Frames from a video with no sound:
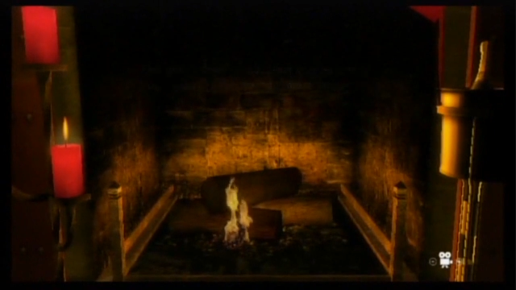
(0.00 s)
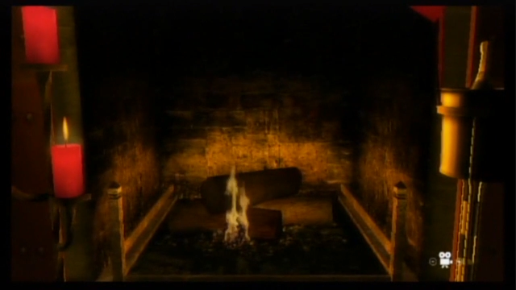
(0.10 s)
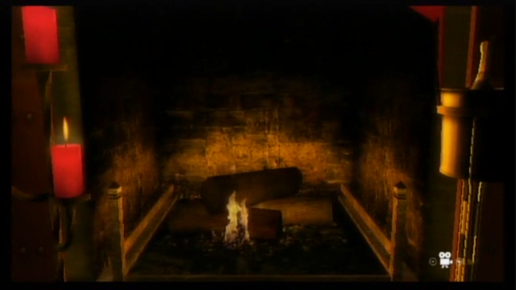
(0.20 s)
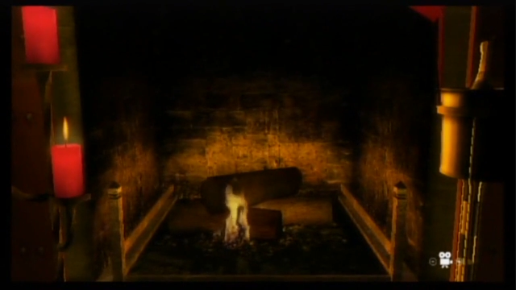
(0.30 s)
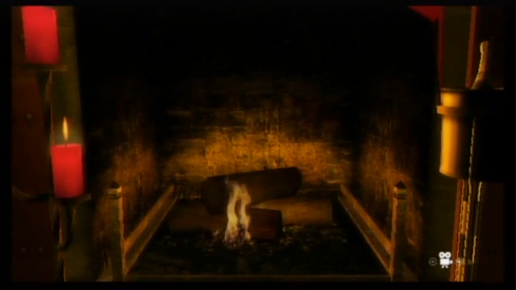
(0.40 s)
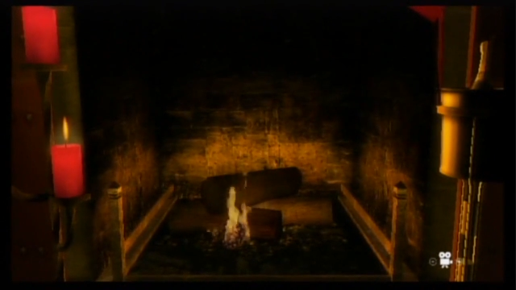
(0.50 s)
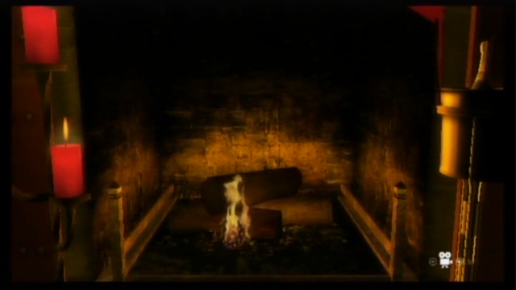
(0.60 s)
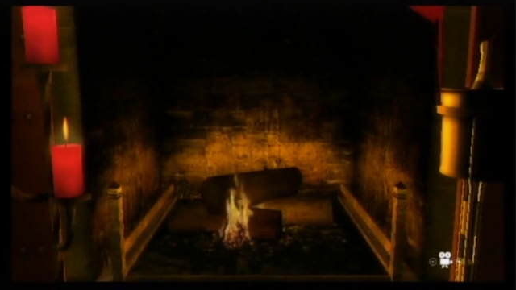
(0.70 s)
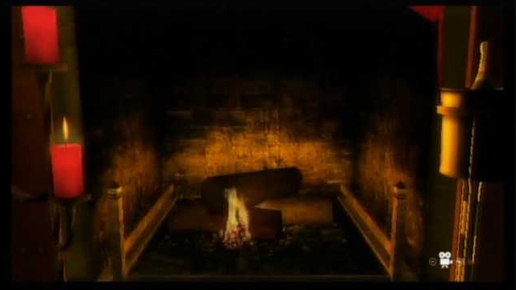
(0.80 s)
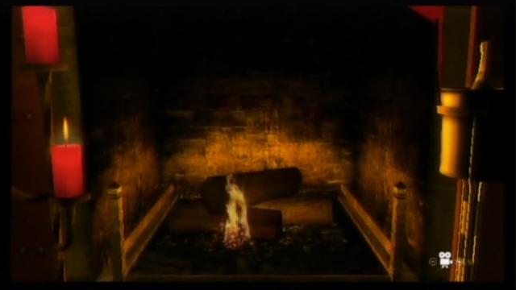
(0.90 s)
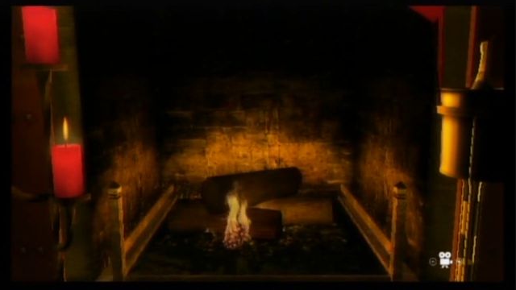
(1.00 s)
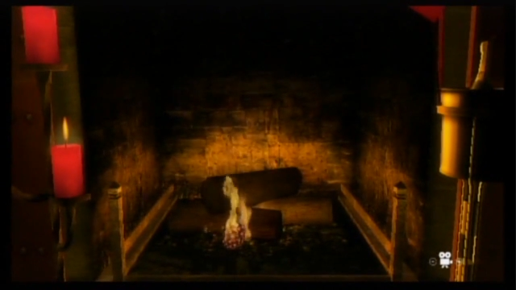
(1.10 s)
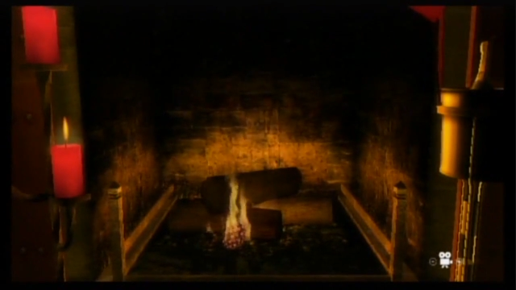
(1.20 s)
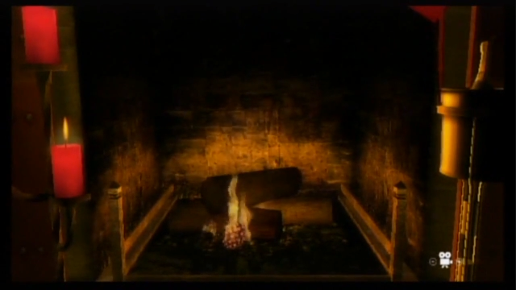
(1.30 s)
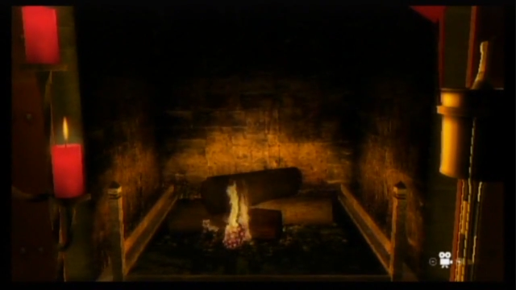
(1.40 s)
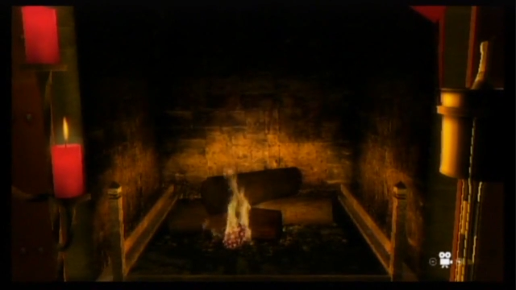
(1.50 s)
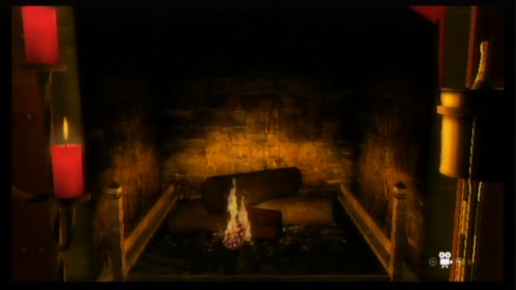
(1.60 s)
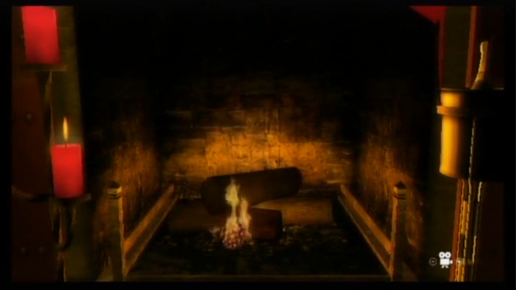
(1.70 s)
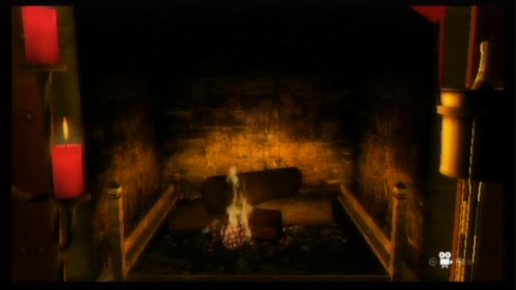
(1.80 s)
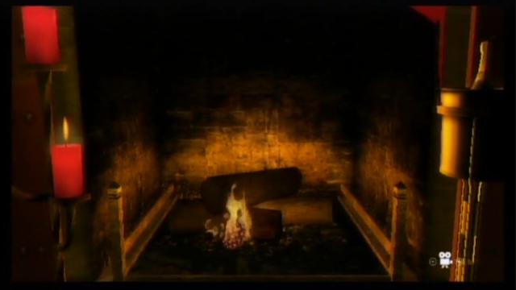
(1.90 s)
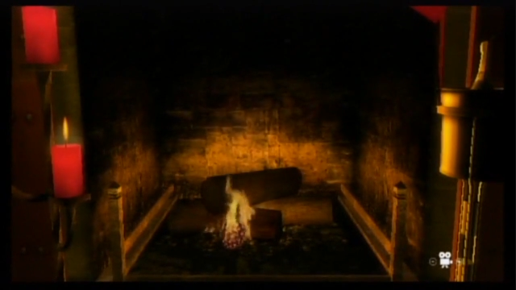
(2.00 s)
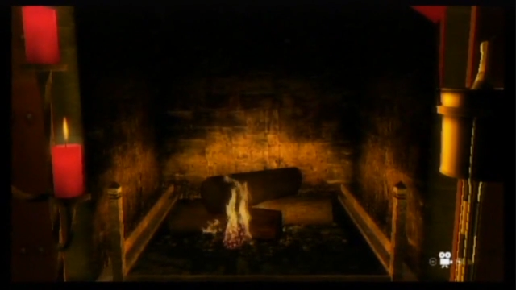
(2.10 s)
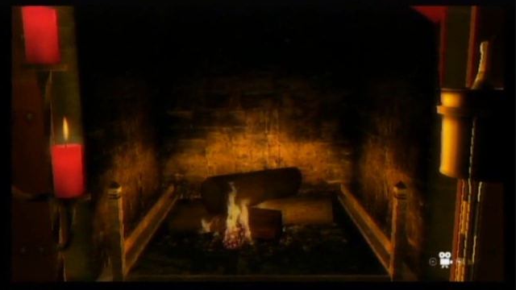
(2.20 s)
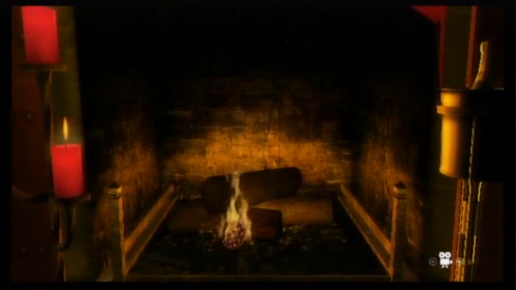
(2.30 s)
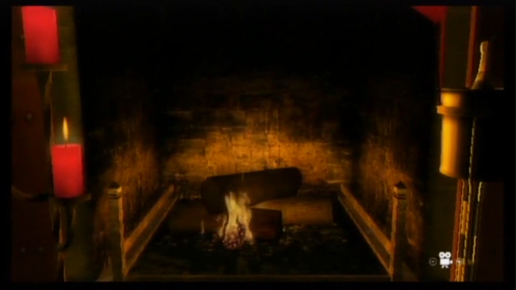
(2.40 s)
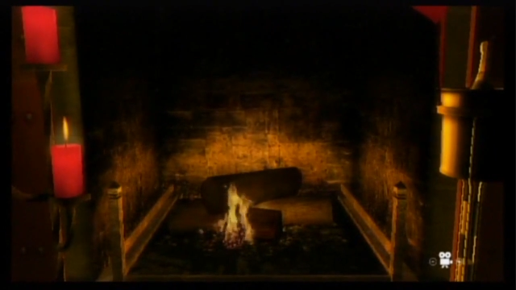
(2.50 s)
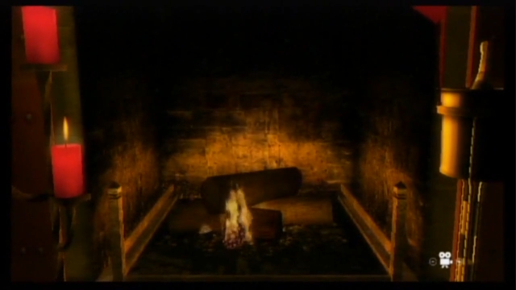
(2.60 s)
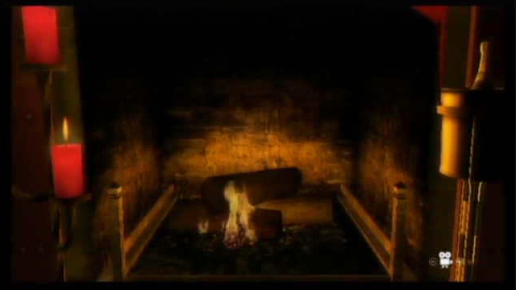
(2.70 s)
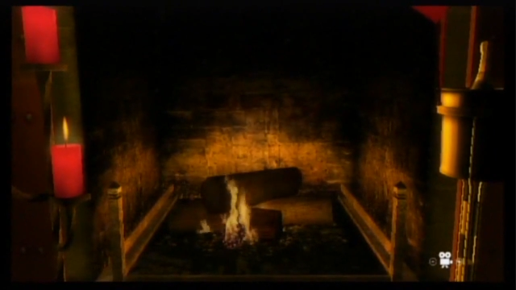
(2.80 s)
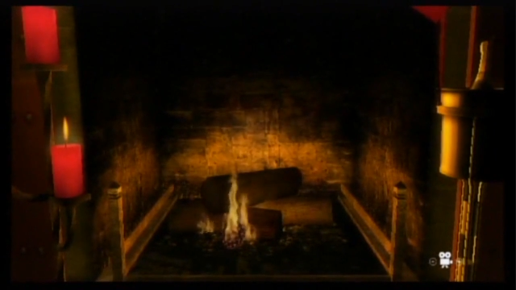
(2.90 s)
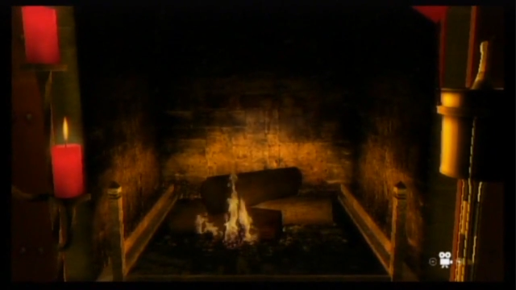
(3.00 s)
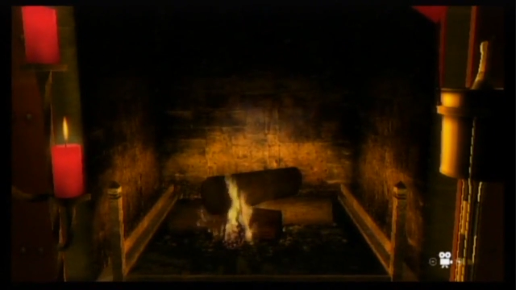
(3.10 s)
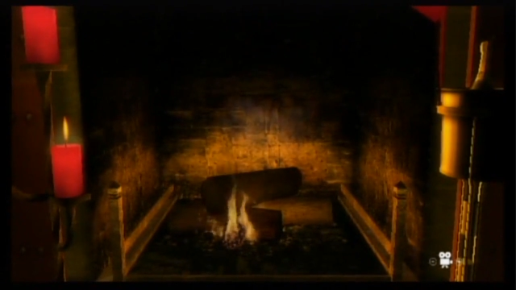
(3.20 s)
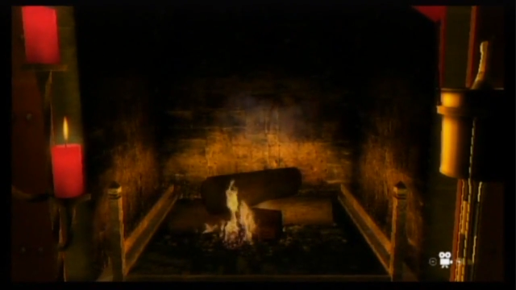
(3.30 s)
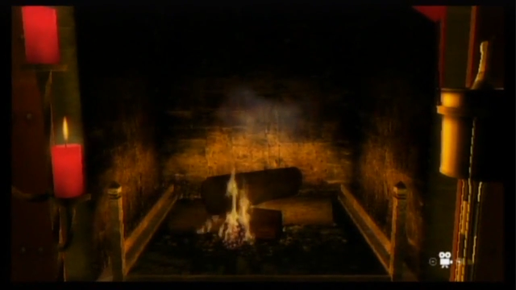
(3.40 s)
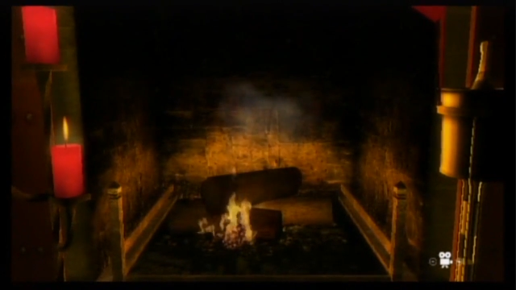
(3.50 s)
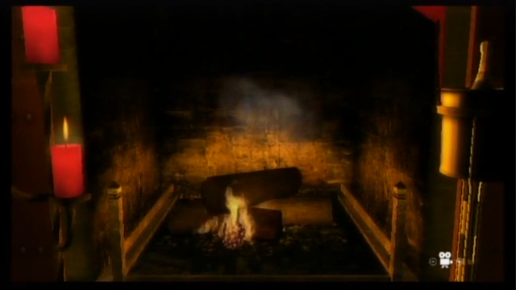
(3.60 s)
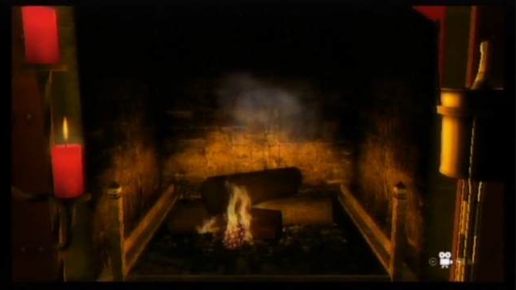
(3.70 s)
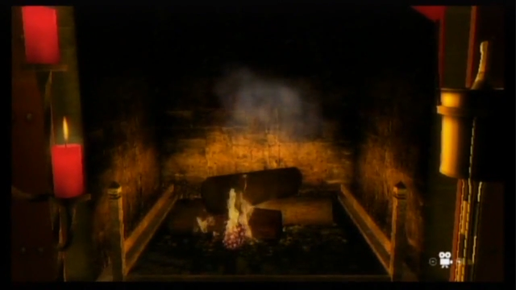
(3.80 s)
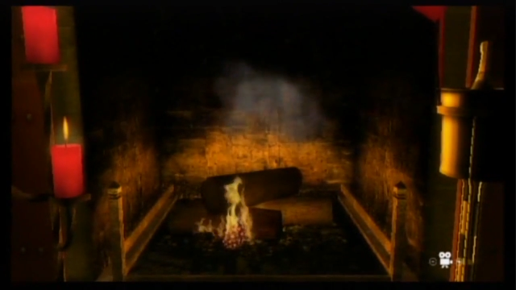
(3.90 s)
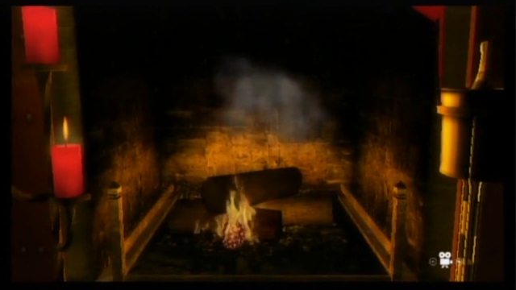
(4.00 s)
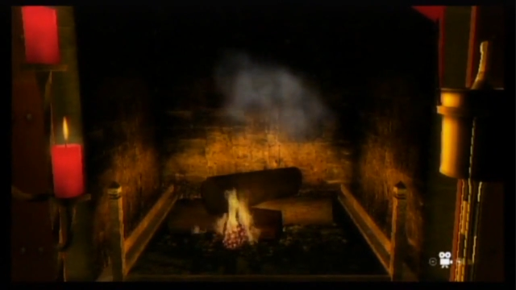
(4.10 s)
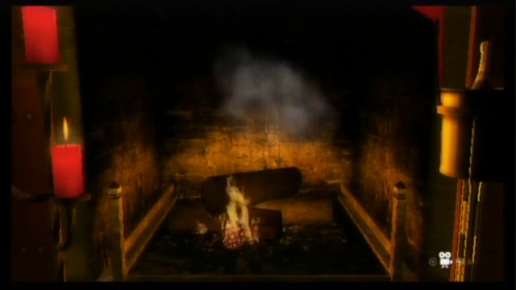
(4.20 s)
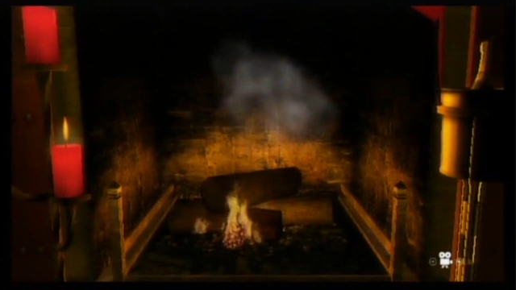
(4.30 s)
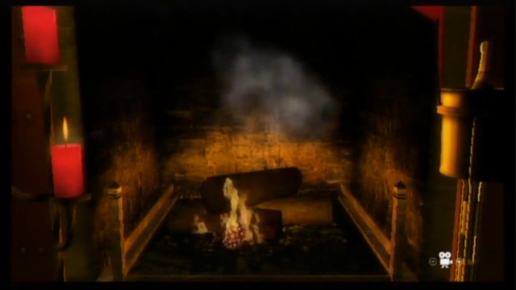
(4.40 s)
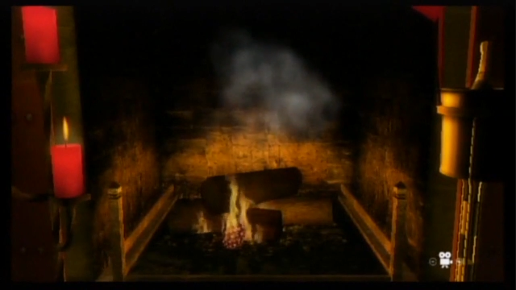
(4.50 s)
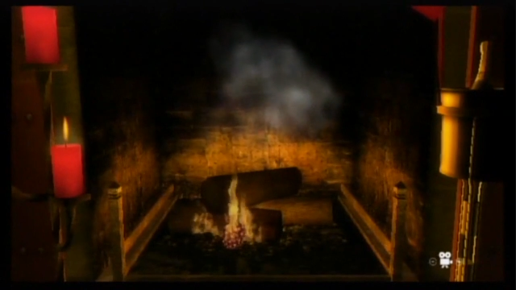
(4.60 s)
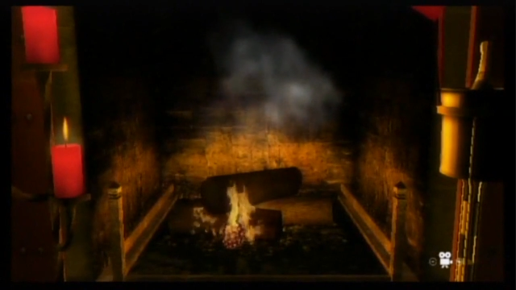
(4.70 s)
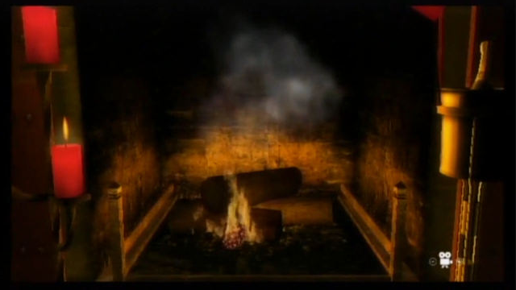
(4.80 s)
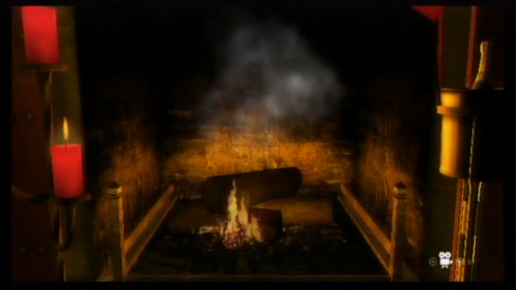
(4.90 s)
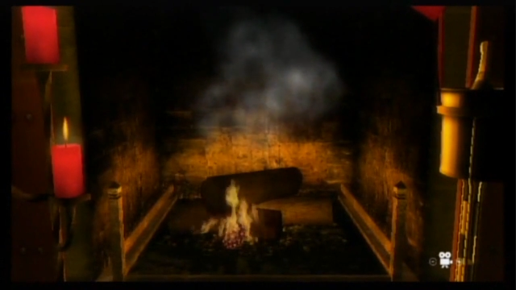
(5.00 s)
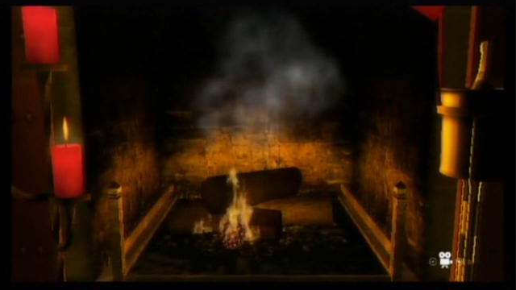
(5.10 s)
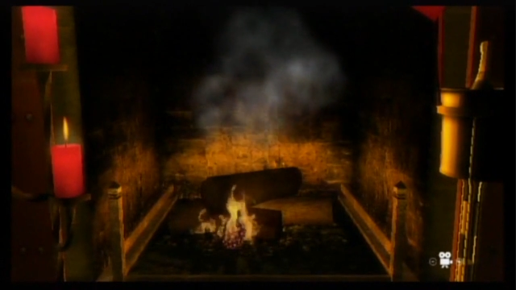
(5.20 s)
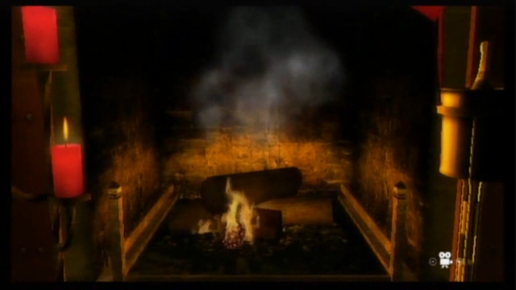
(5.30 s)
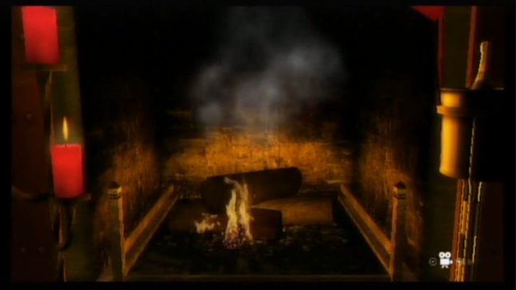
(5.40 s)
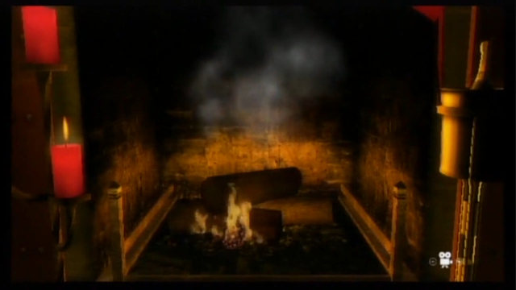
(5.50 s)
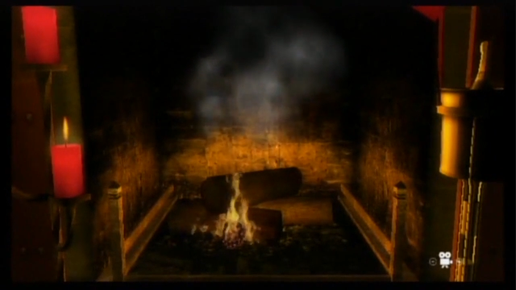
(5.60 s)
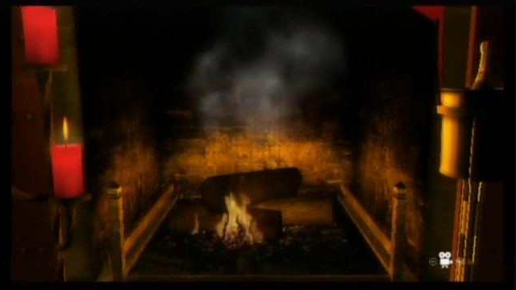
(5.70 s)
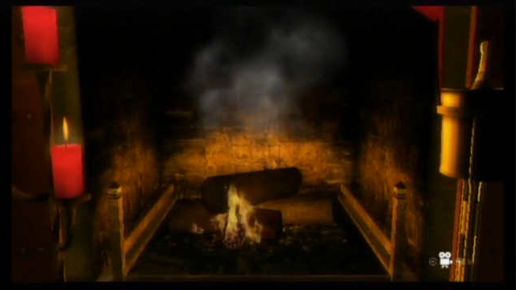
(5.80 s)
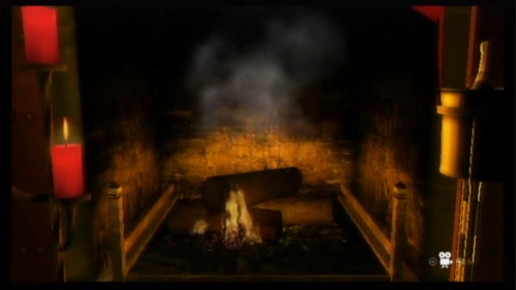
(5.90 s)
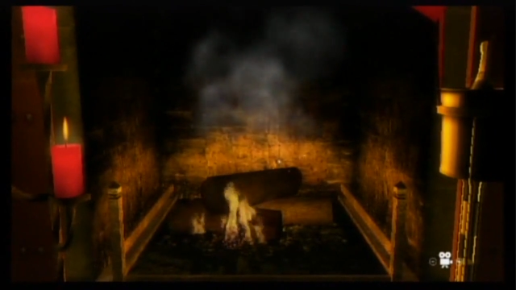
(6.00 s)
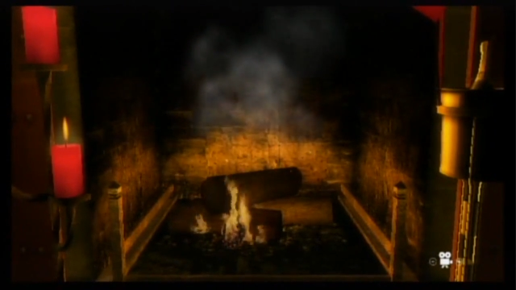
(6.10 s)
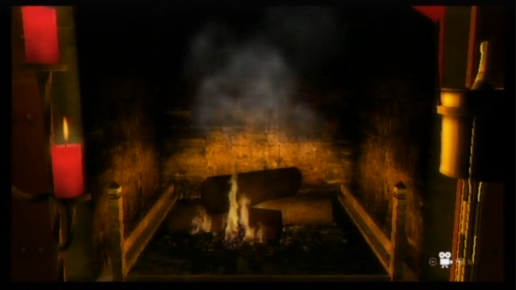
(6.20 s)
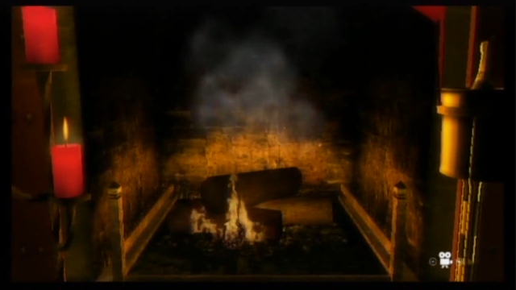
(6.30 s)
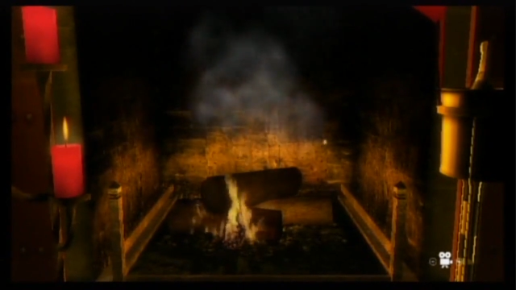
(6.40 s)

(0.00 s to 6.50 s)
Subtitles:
Nobody's mouth can be seen.